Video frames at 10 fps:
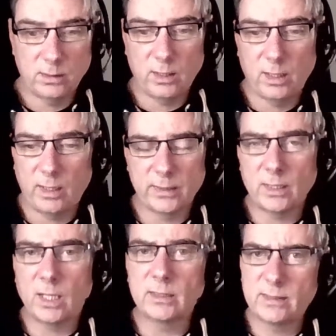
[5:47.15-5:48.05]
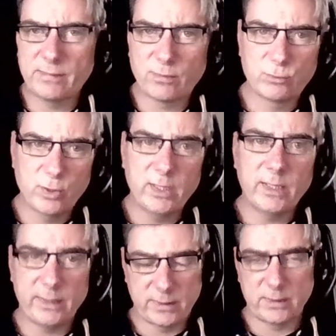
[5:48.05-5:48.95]
I'd never
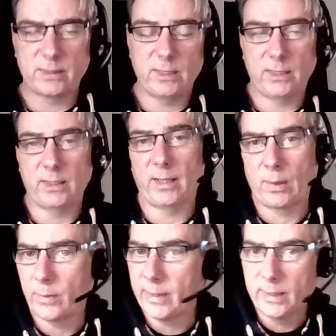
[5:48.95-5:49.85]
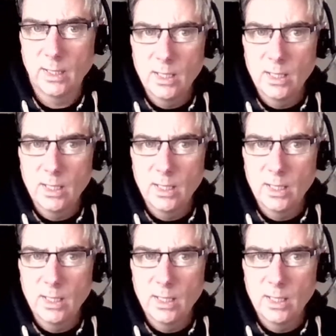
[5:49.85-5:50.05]
really considered it that way.